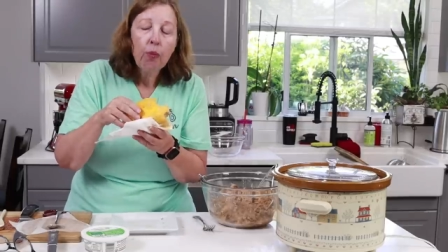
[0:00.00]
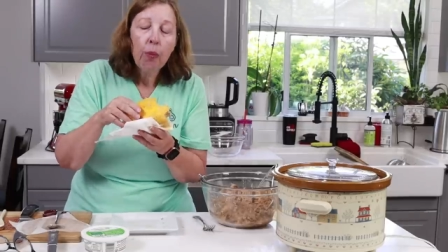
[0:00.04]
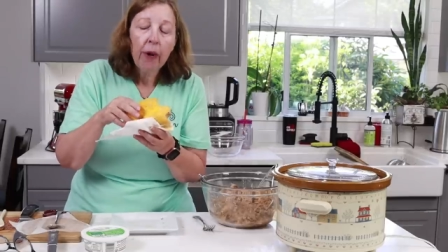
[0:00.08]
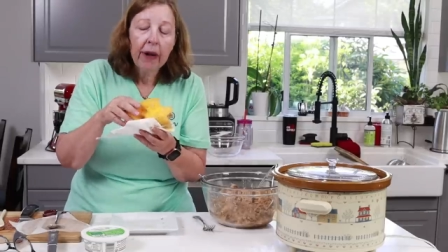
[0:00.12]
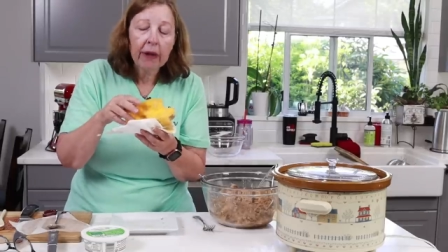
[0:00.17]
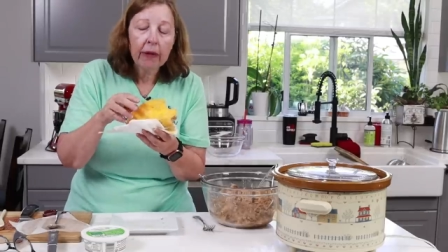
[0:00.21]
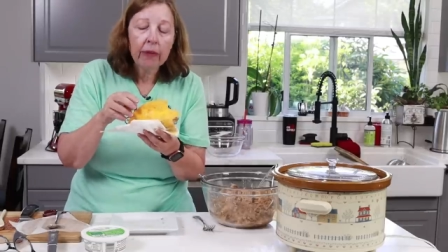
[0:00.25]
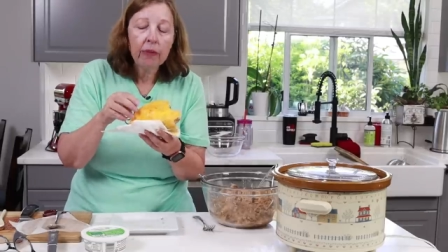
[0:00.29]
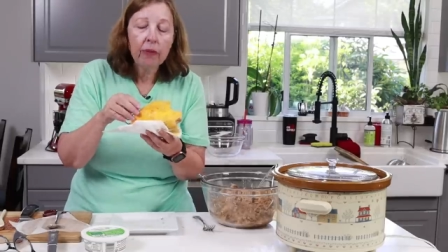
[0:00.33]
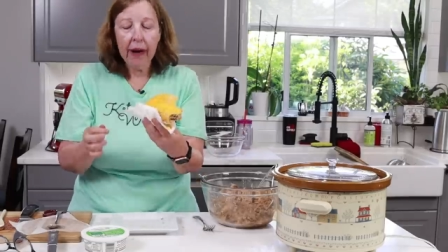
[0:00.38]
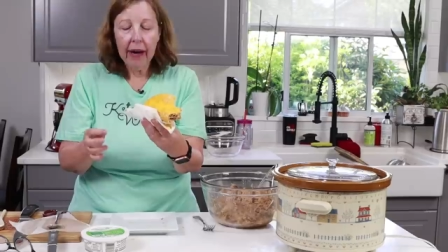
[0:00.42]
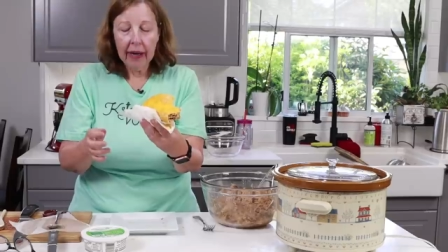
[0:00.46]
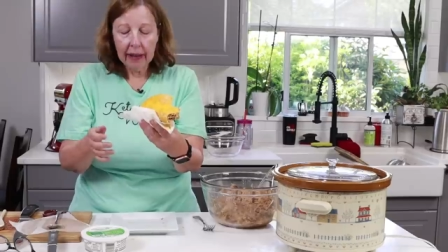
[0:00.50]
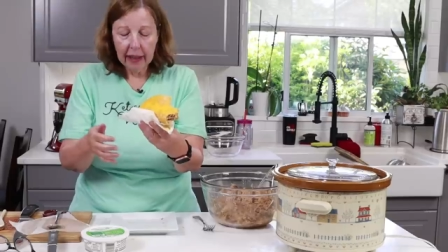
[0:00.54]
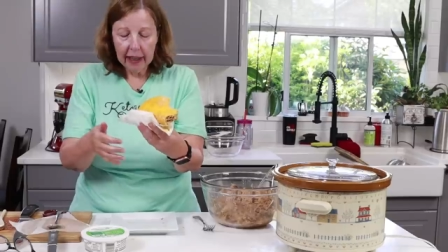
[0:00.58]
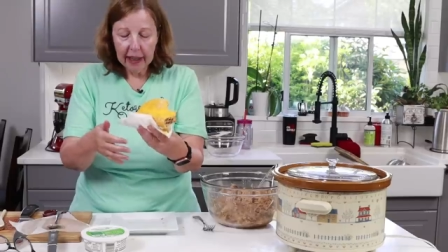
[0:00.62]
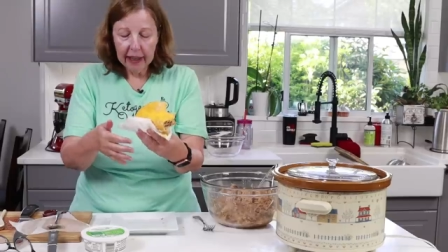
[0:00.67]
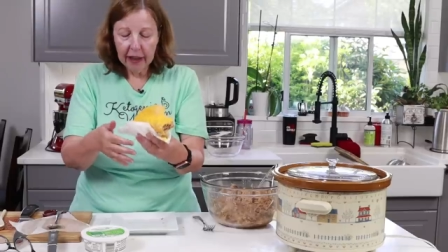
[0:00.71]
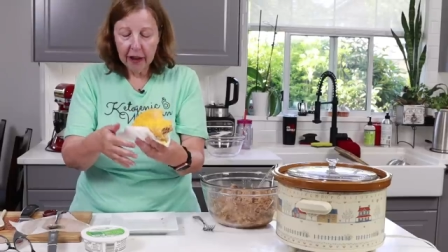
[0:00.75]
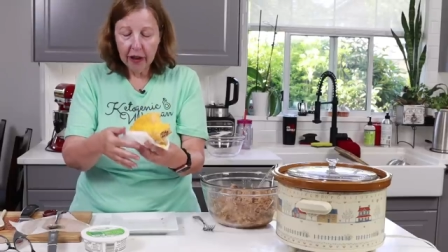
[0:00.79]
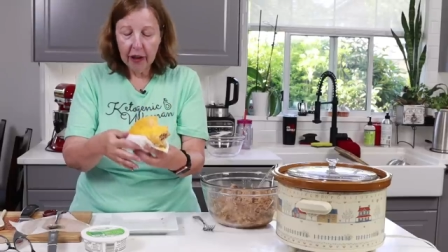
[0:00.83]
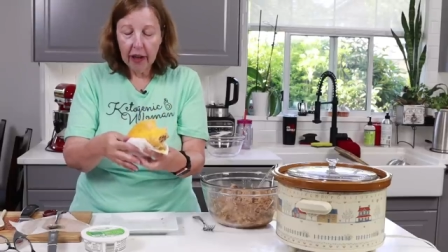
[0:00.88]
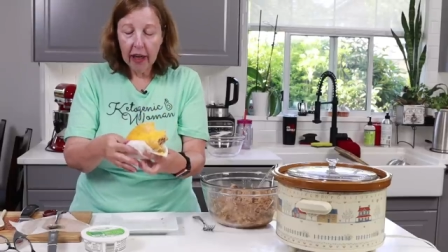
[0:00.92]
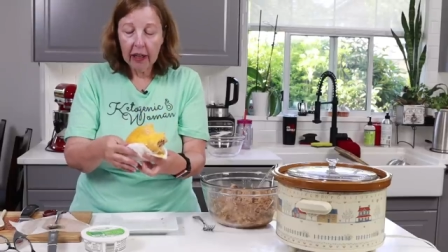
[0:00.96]
But I
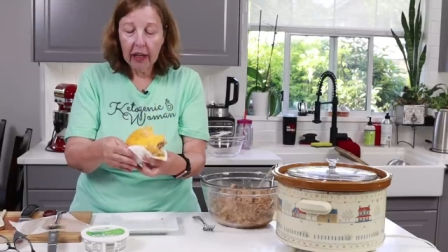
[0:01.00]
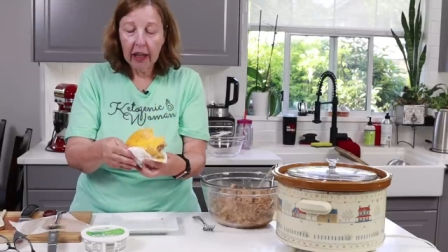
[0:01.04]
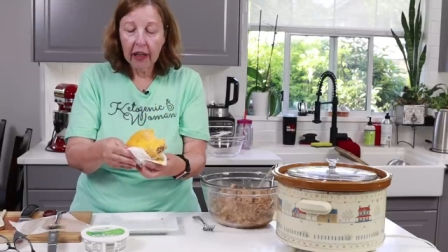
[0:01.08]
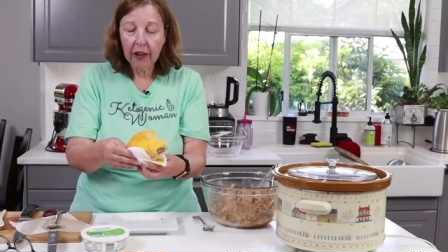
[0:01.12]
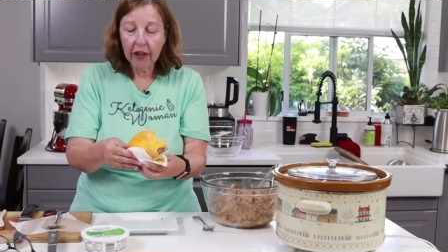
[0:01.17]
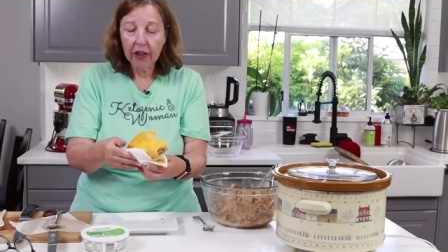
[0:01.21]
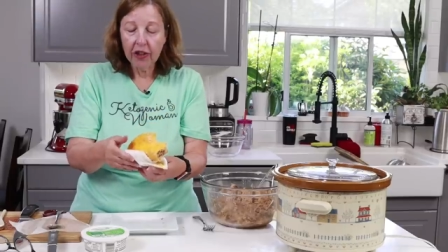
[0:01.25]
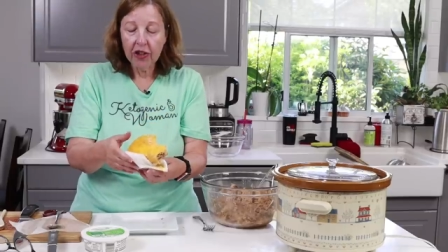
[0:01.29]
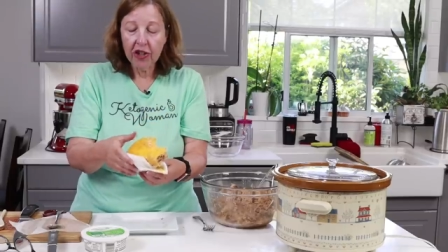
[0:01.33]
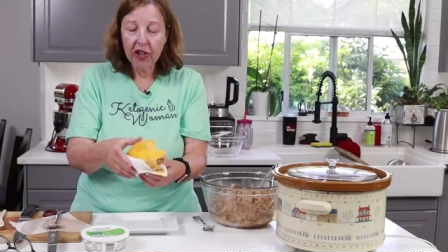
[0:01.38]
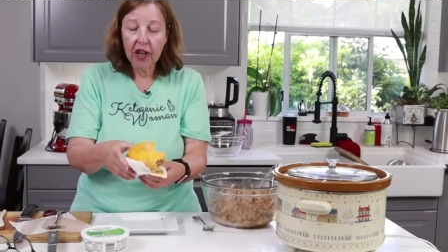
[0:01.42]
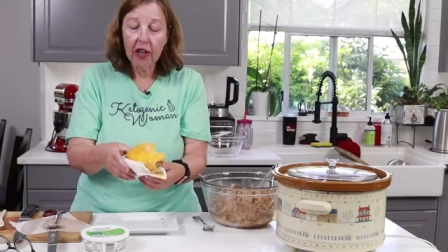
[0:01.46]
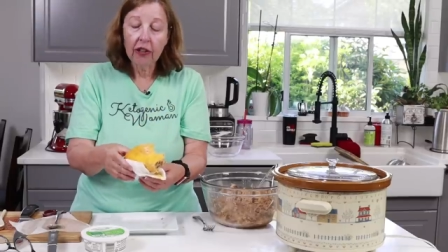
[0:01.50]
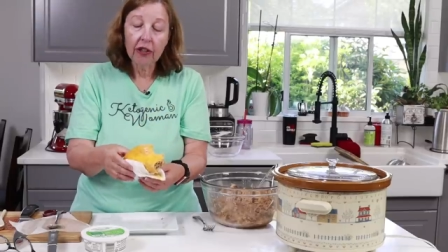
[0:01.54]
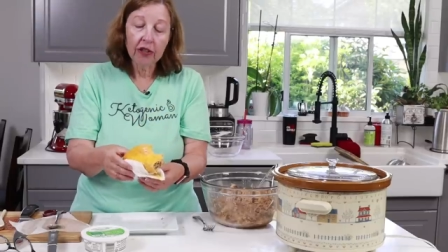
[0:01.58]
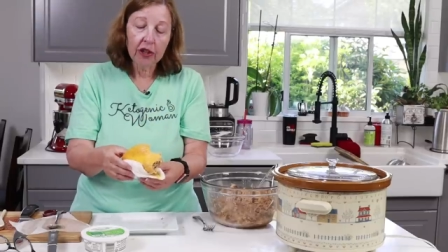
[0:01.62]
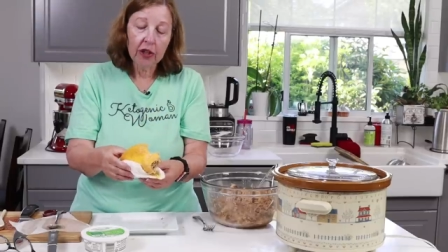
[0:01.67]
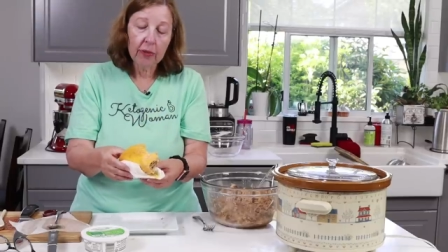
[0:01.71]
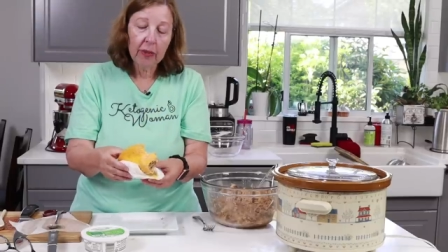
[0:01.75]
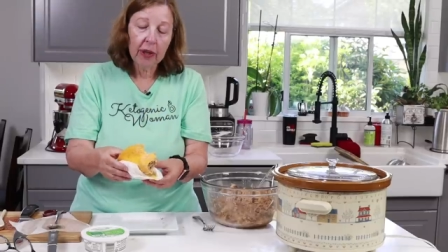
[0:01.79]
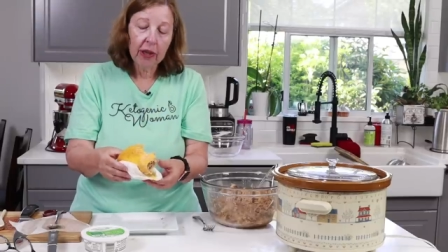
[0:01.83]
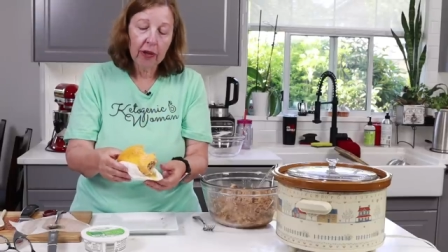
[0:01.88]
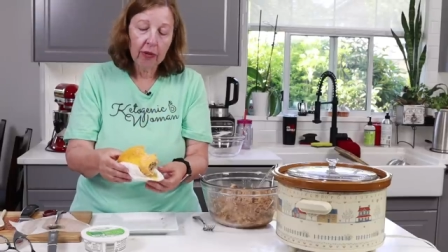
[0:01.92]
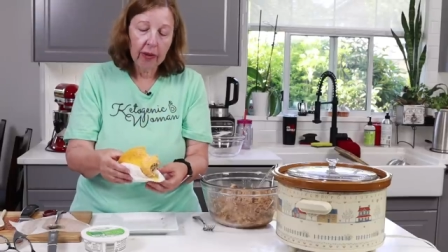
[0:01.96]
like it. I like the shell
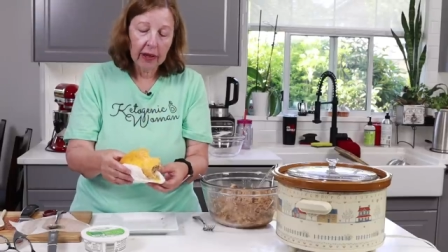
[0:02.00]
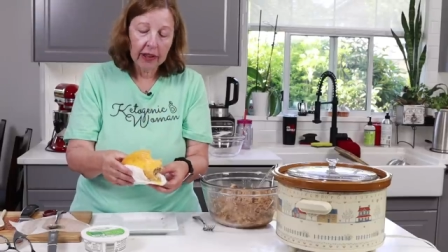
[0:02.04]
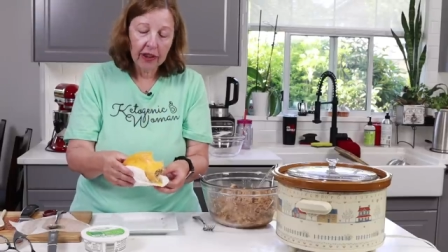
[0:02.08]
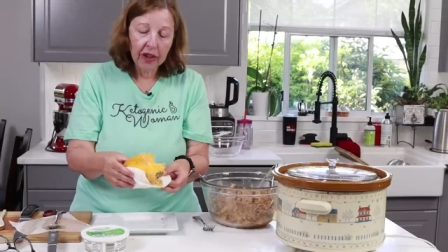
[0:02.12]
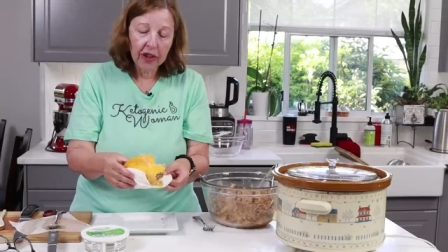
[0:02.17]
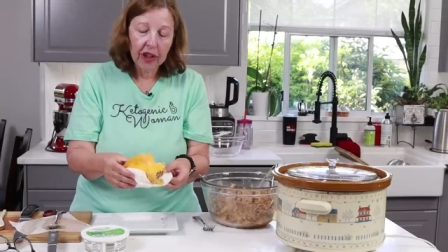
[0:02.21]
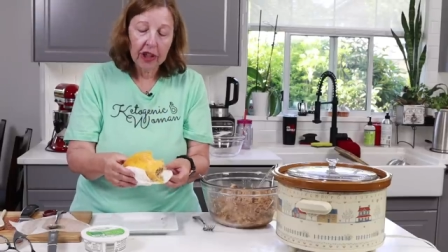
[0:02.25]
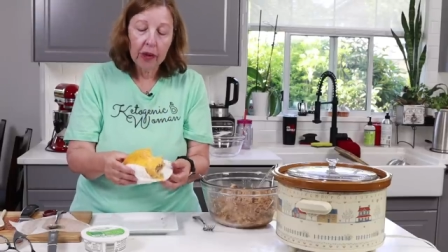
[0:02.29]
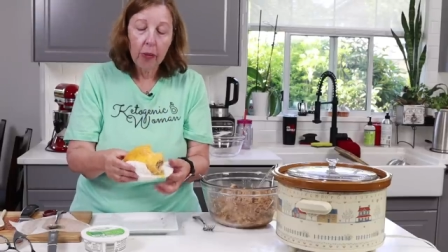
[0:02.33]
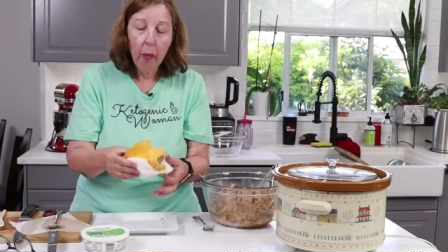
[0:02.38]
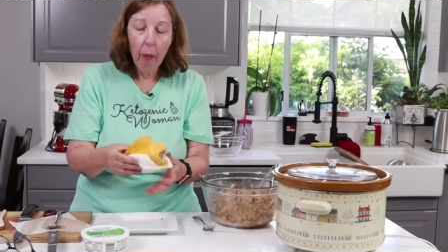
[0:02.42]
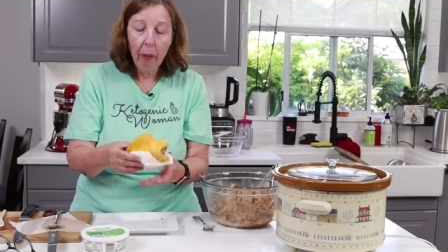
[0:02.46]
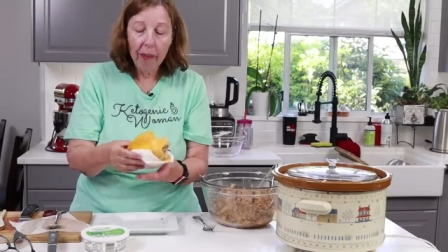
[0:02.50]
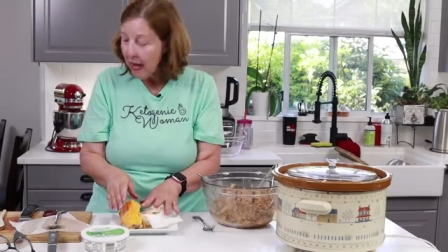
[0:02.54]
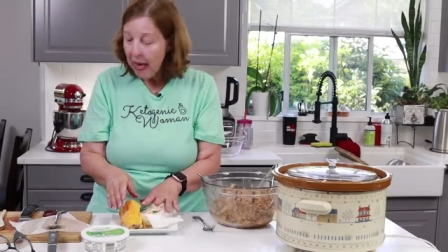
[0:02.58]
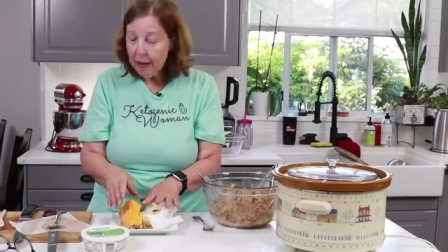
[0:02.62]
to be crunchy.